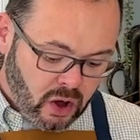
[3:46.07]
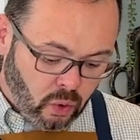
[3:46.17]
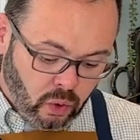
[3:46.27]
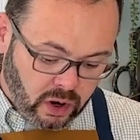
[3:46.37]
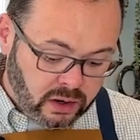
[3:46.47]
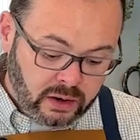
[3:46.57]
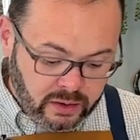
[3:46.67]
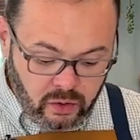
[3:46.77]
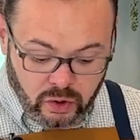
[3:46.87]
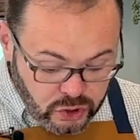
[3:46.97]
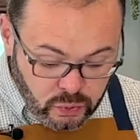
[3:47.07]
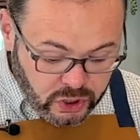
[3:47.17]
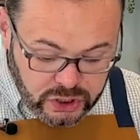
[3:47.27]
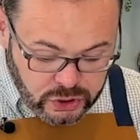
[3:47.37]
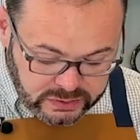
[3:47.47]
or you
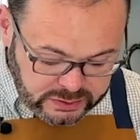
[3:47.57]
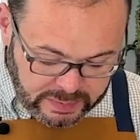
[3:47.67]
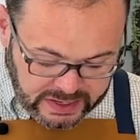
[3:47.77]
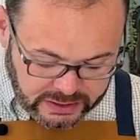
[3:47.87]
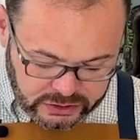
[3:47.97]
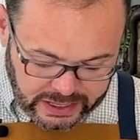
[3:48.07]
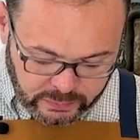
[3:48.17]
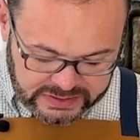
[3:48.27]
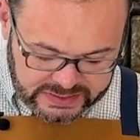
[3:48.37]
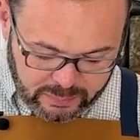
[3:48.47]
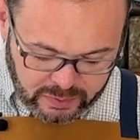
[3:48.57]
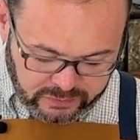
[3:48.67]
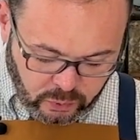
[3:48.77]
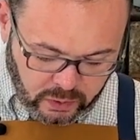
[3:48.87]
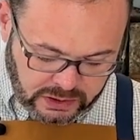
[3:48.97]
could use spinach like we said
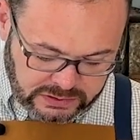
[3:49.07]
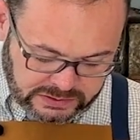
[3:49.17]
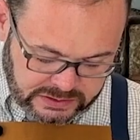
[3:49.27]
before.